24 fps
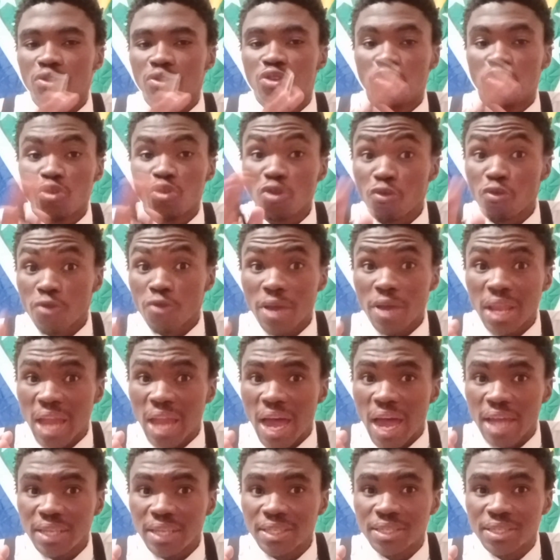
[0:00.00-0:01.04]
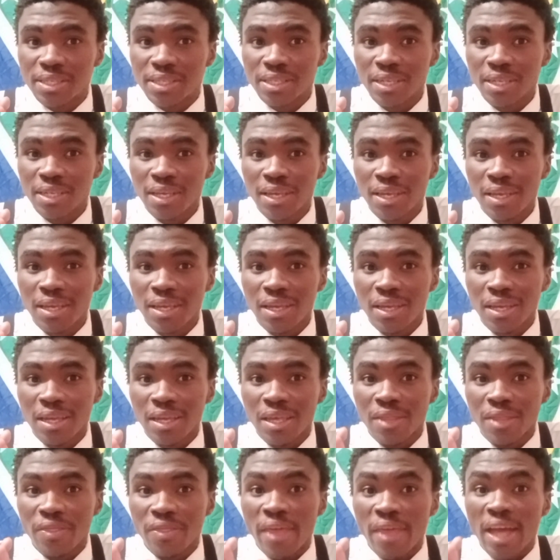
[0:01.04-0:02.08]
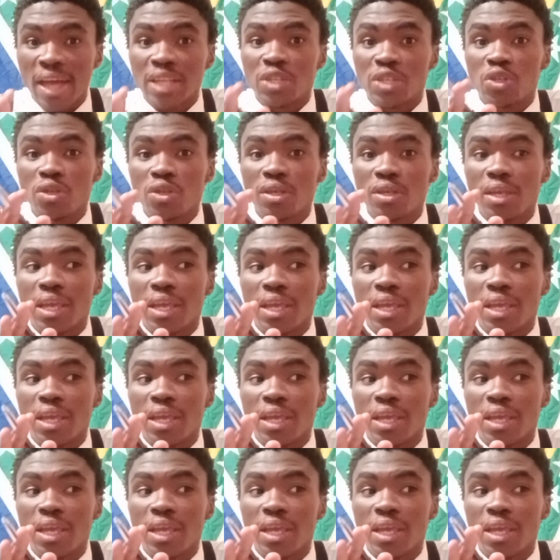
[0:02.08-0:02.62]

Do you realize that